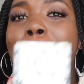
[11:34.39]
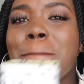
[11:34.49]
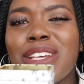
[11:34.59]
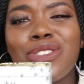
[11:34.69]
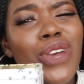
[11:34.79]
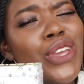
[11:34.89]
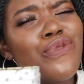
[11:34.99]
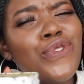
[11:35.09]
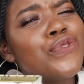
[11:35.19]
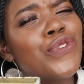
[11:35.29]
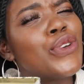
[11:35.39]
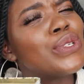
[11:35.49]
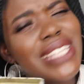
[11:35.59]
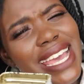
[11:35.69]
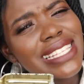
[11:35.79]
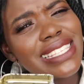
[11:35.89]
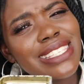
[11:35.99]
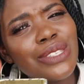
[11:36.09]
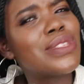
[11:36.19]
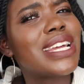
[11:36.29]
make sure you vote for your scents
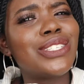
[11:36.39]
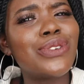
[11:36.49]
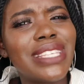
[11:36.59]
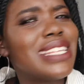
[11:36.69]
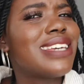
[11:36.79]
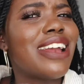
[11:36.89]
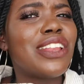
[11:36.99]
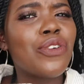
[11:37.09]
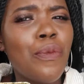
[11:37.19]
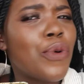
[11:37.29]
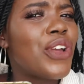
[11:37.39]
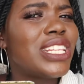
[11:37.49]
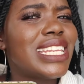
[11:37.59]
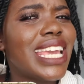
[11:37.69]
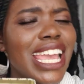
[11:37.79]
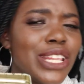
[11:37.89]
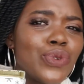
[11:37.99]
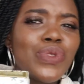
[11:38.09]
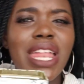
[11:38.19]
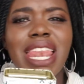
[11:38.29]
so that your scents are incorporated
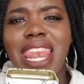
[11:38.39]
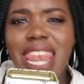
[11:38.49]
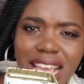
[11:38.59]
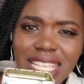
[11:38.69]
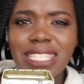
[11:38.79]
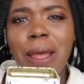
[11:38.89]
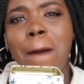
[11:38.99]
into the next